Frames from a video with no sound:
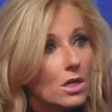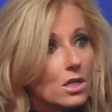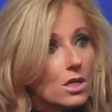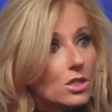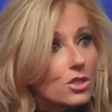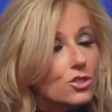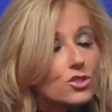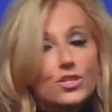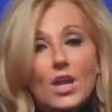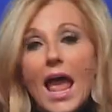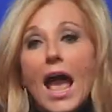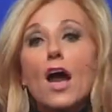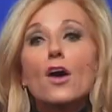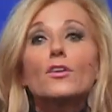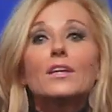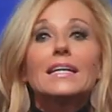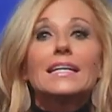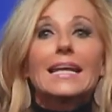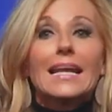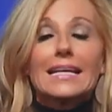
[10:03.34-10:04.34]

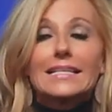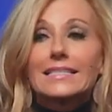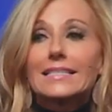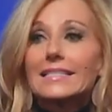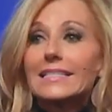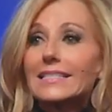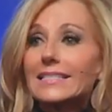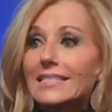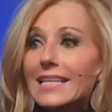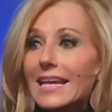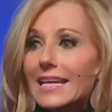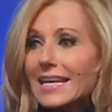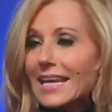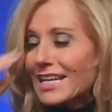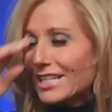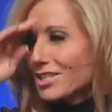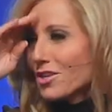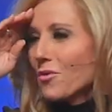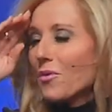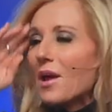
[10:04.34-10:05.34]
shouting and singing.
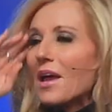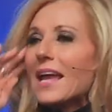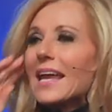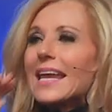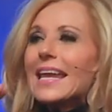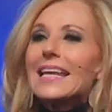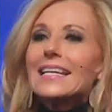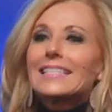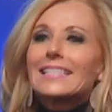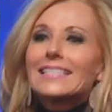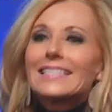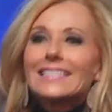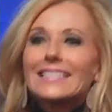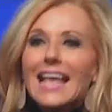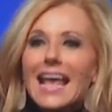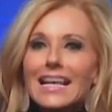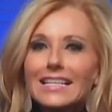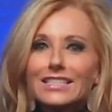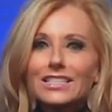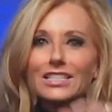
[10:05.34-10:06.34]
So he
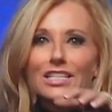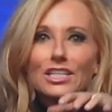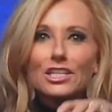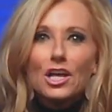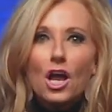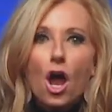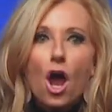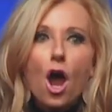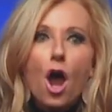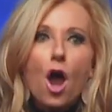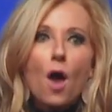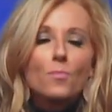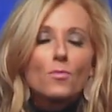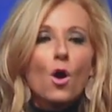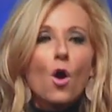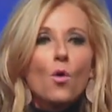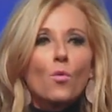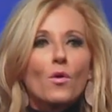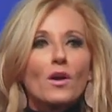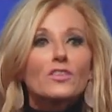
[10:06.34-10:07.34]
sets it up
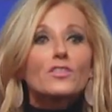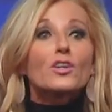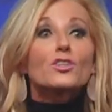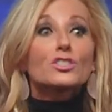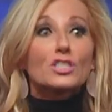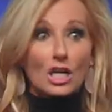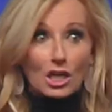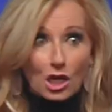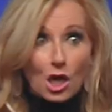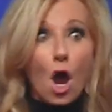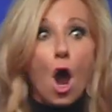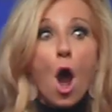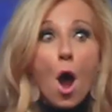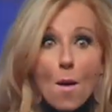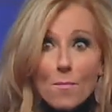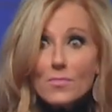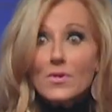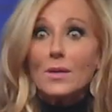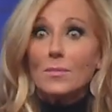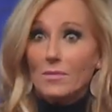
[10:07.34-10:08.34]
where there's
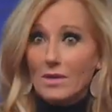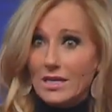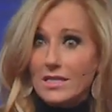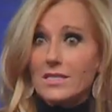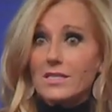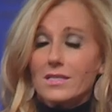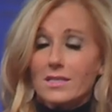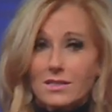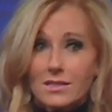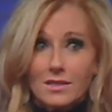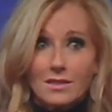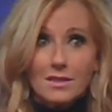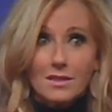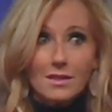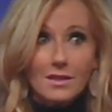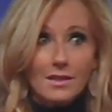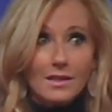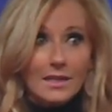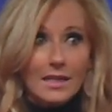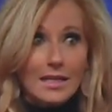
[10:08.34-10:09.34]
accompaniment
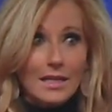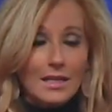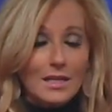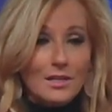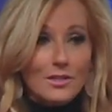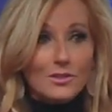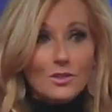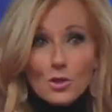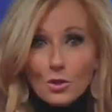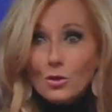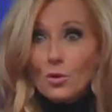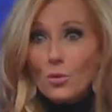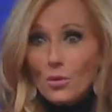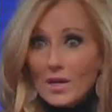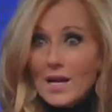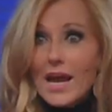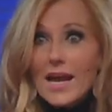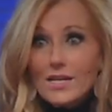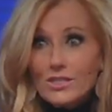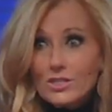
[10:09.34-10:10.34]
to
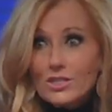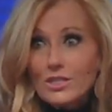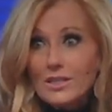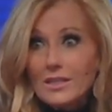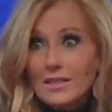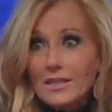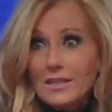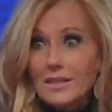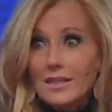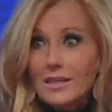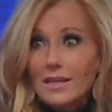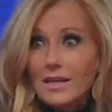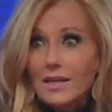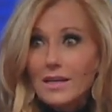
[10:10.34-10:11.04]
creation.